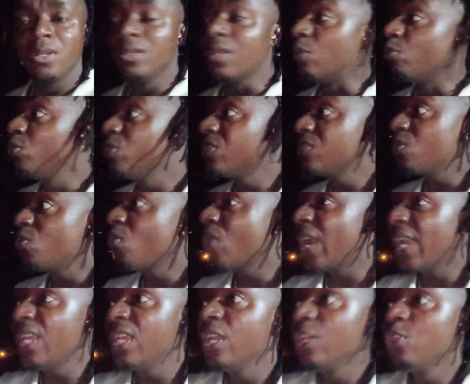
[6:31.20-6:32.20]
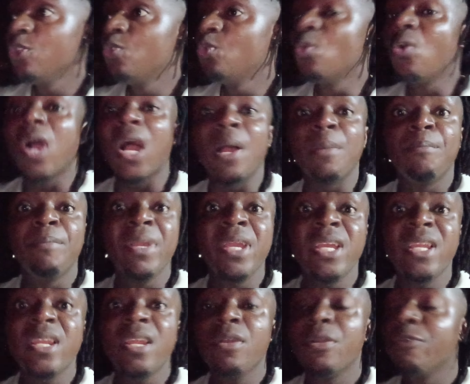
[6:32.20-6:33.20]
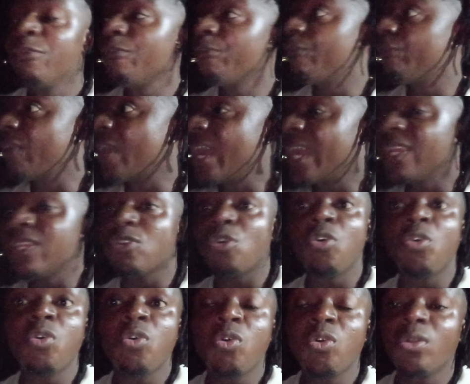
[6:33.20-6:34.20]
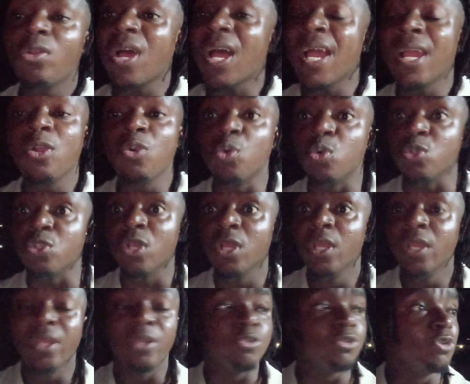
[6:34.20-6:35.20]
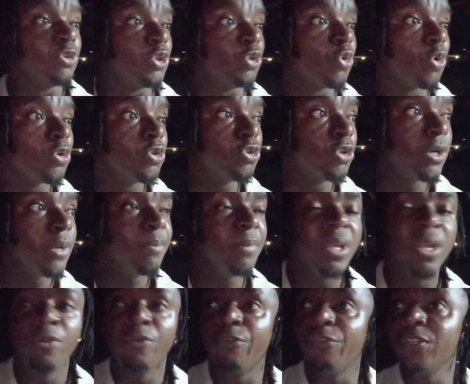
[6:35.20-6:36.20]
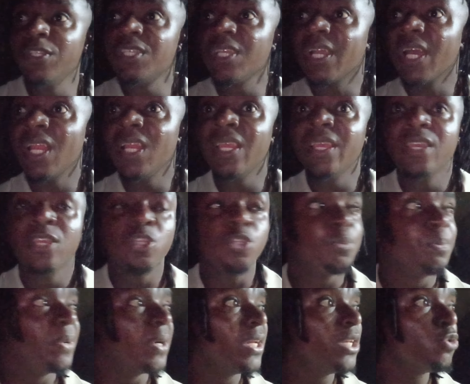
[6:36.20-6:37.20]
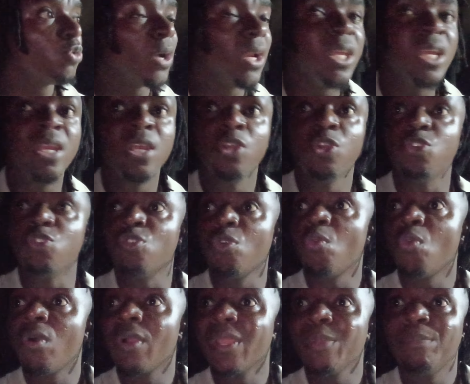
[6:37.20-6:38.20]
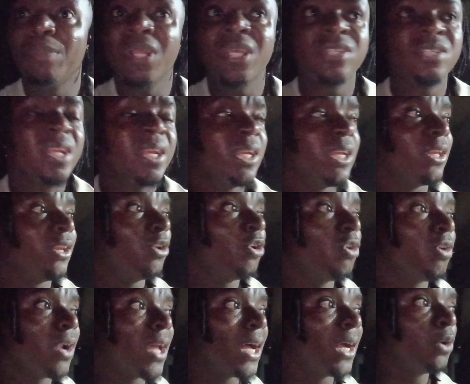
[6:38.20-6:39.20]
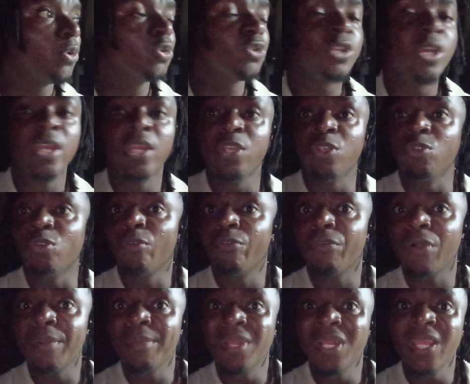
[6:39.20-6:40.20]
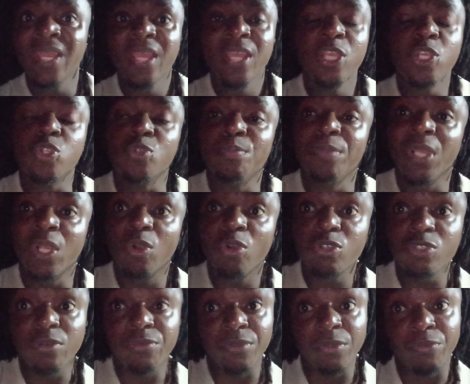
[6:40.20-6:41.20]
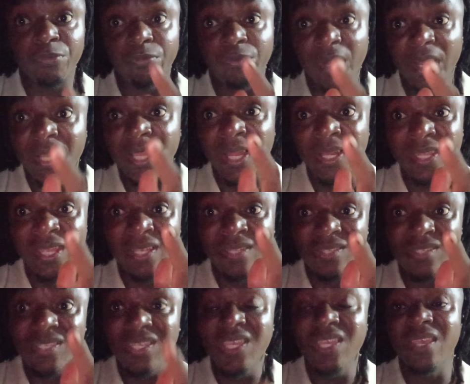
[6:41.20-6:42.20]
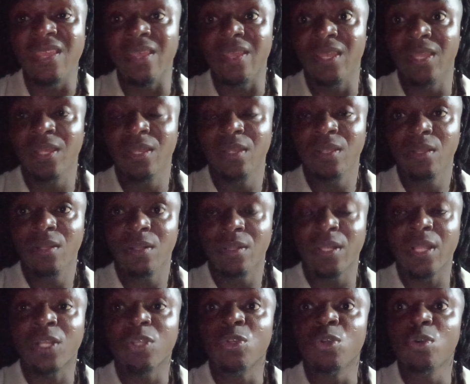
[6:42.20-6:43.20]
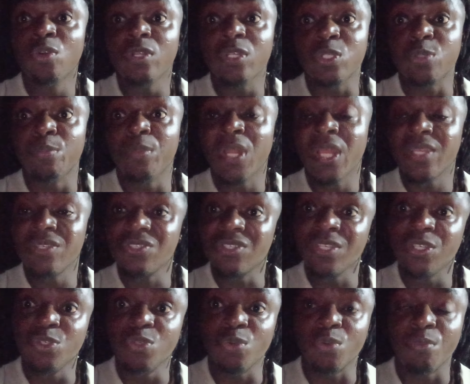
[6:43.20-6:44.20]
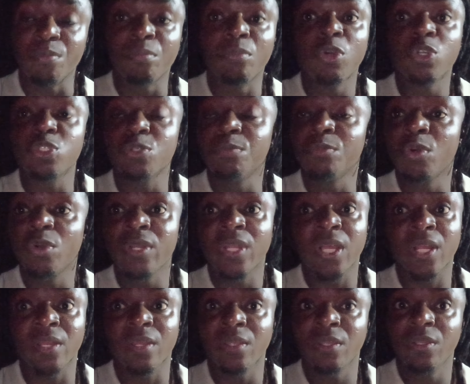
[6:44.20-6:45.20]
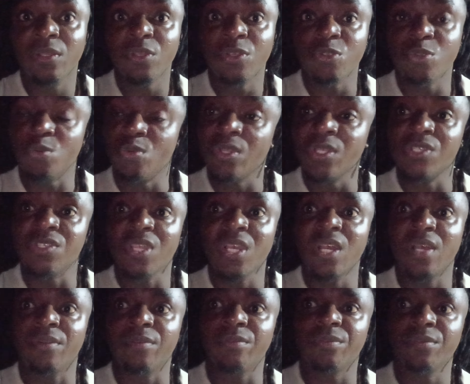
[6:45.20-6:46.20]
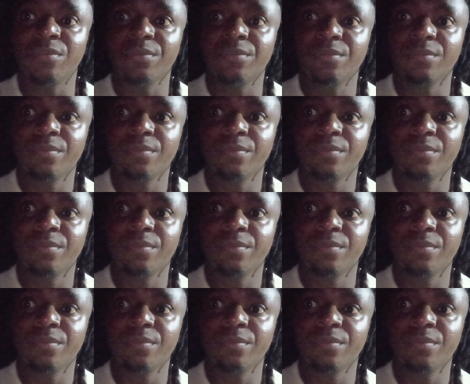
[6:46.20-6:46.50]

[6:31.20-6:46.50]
The reason why you are being fight all angles in your dream, physically, spiritually, in your working place, in all angles, in your family, is because of the fact that they see that God is blessing you much more than you deserve.